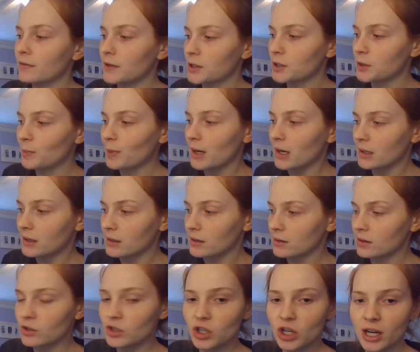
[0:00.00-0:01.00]
First base
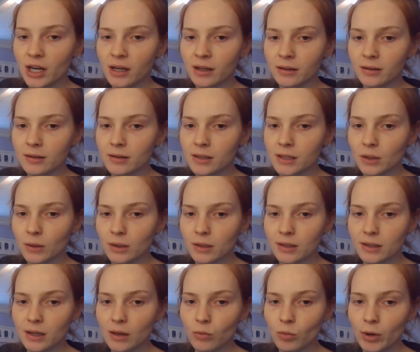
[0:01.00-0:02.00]
is G, so
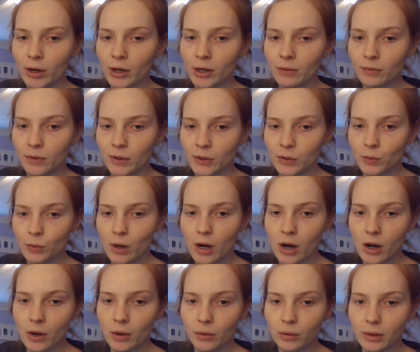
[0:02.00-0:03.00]
it's somewhere in this
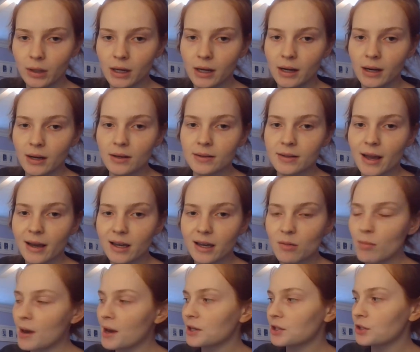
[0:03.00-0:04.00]
row.
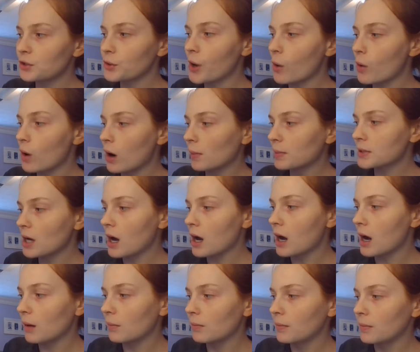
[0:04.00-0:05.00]
Second base, you go up
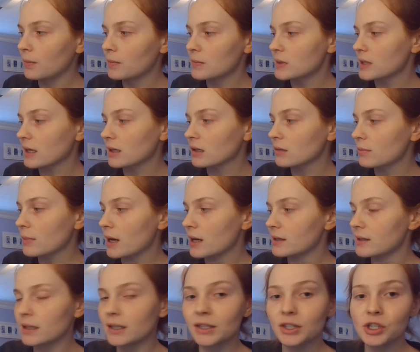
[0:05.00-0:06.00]
top. Second
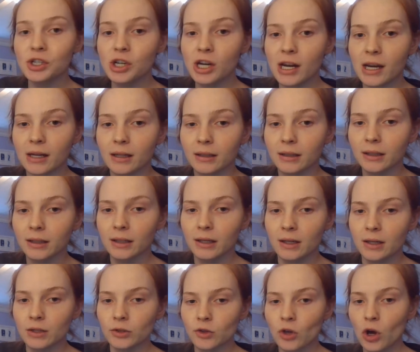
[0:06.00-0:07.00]
base is G.
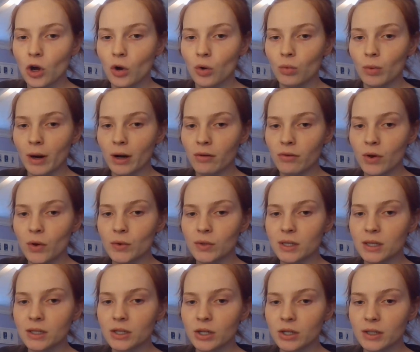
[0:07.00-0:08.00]
So where those
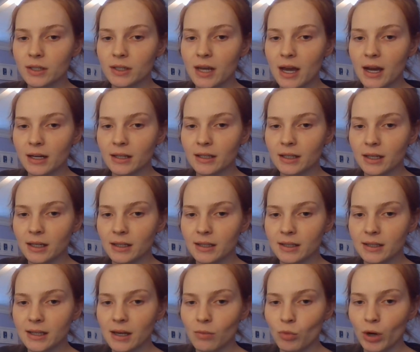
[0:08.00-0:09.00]
intersect, it's
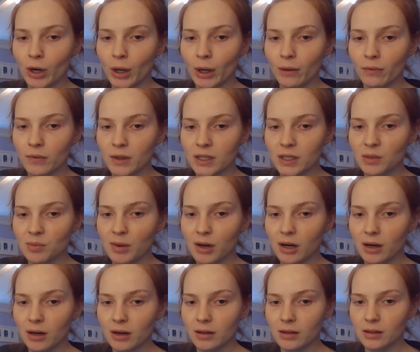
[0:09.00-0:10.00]
somewhere in this
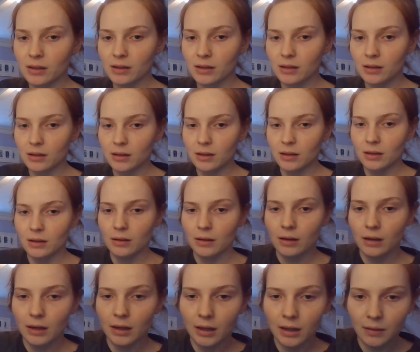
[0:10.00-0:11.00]
box.
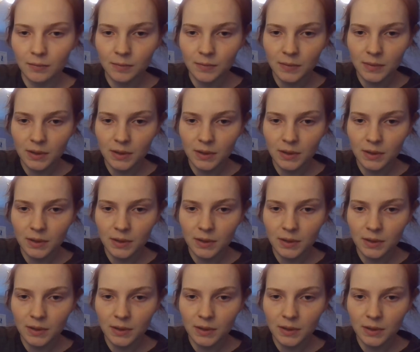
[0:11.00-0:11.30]
Okay,